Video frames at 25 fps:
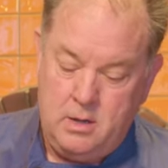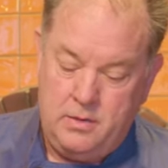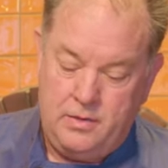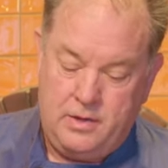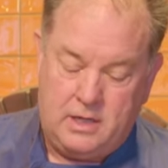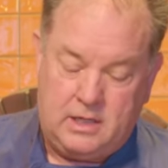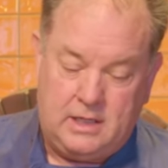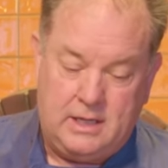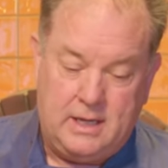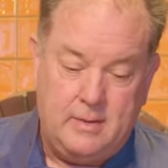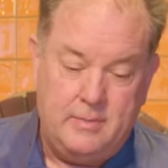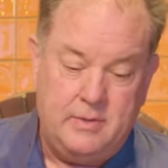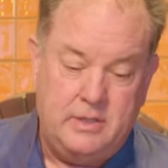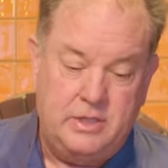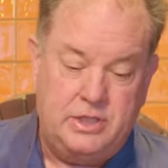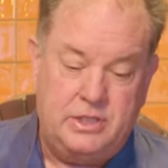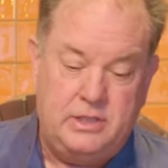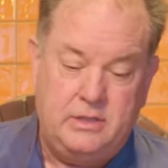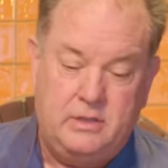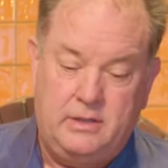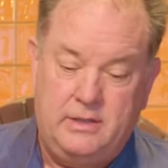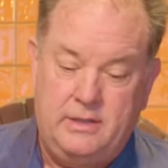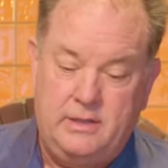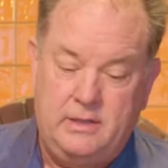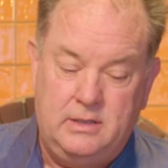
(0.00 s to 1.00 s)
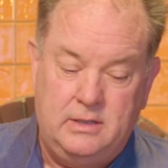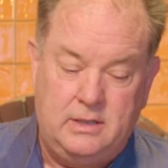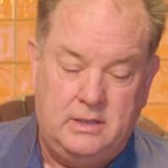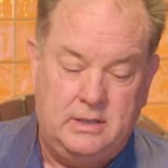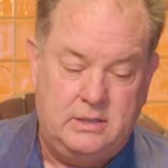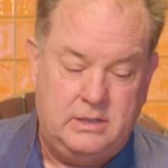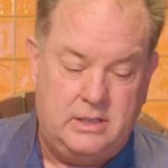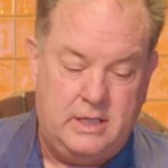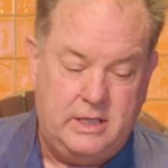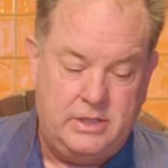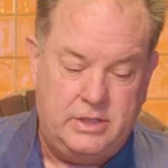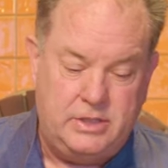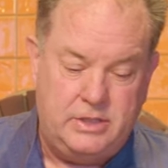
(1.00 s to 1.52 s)
the Calabrian chili, a
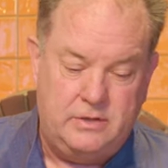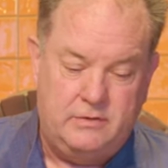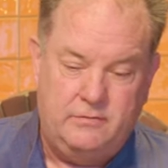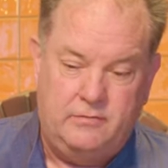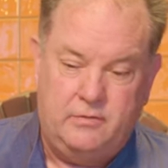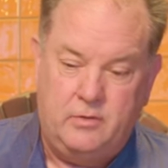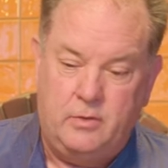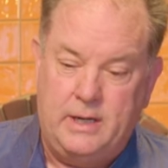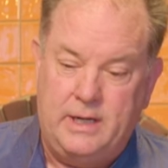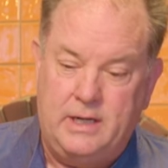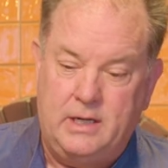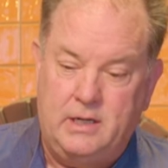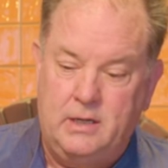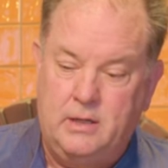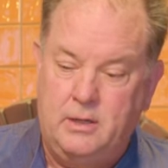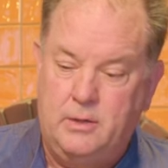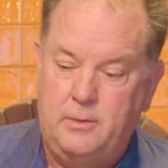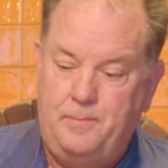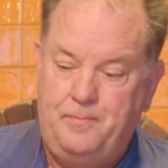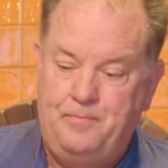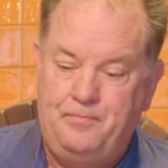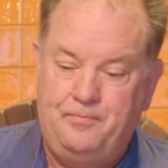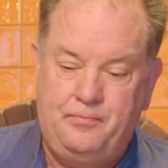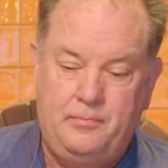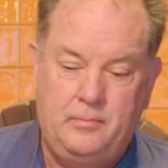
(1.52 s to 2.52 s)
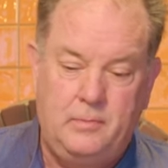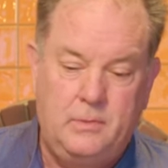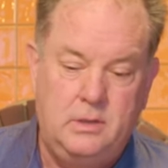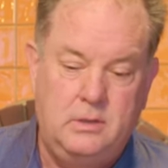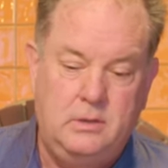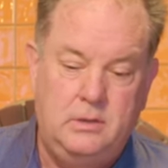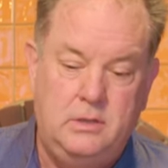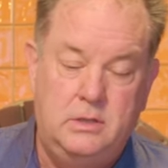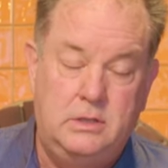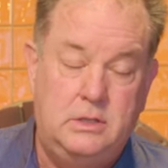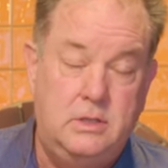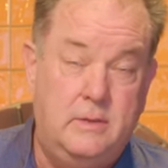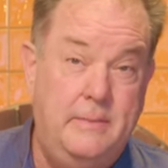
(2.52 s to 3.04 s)
touch of oregano,
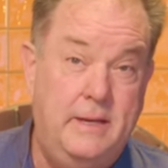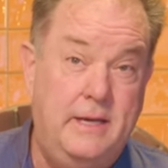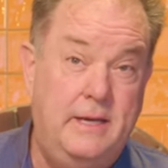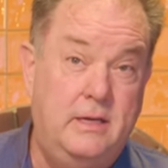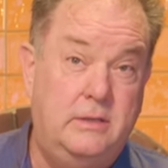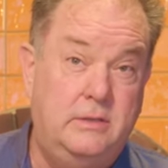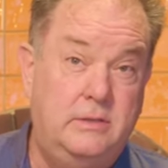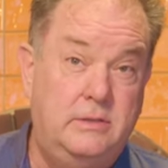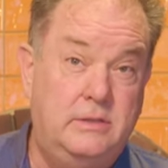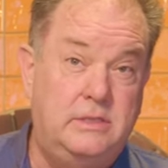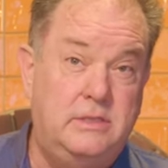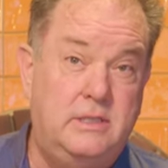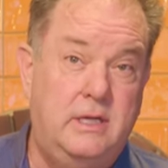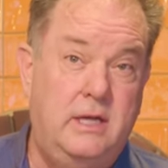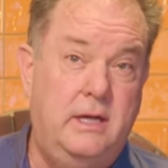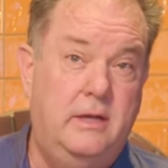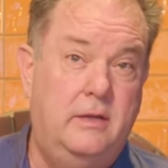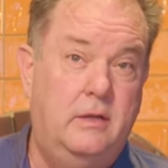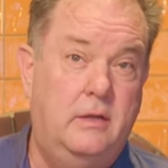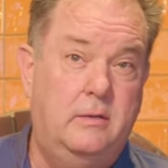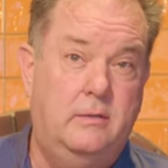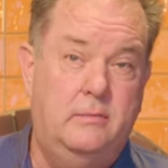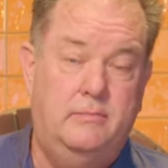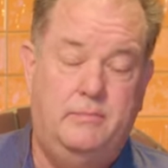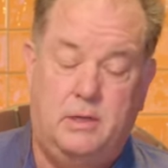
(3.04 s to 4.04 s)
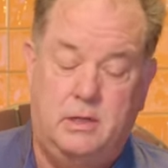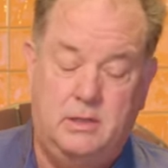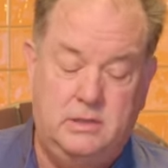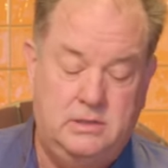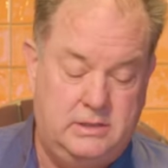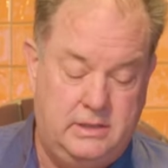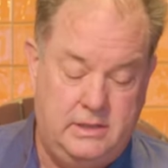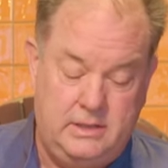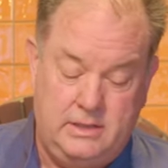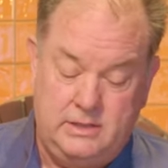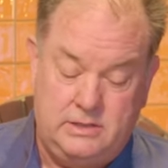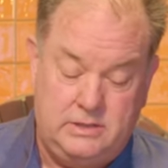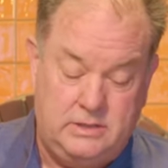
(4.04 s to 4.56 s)
the tomatoes, and the
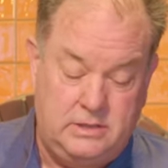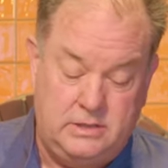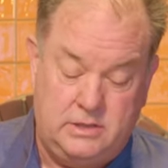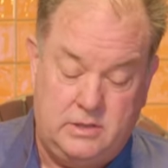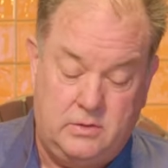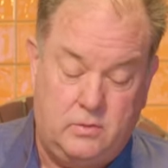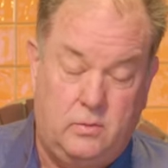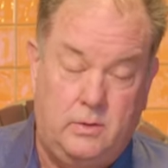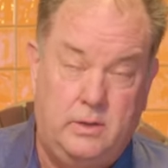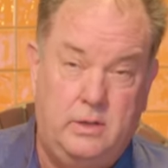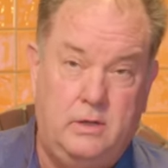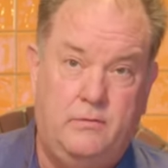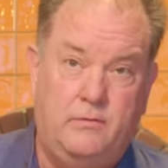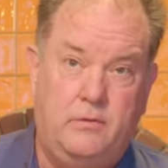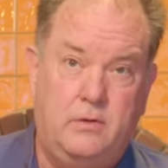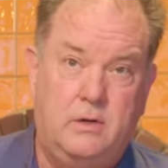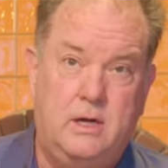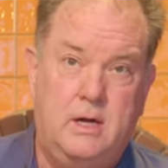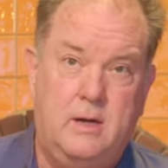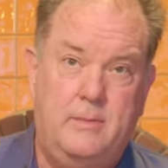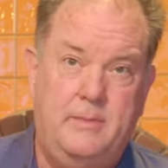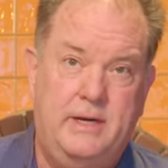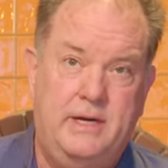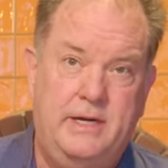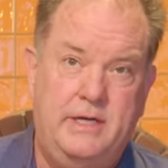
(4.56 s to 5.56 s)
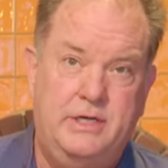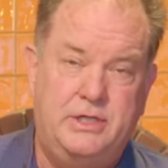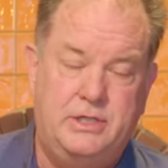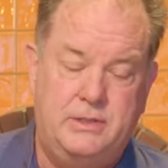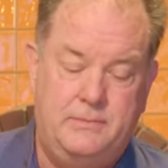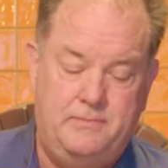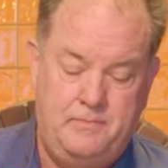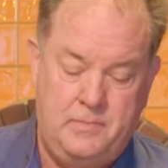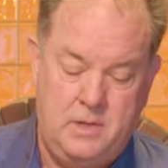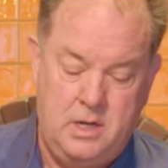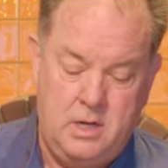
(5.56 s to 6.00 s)
parsley. It's just a wonderful combination.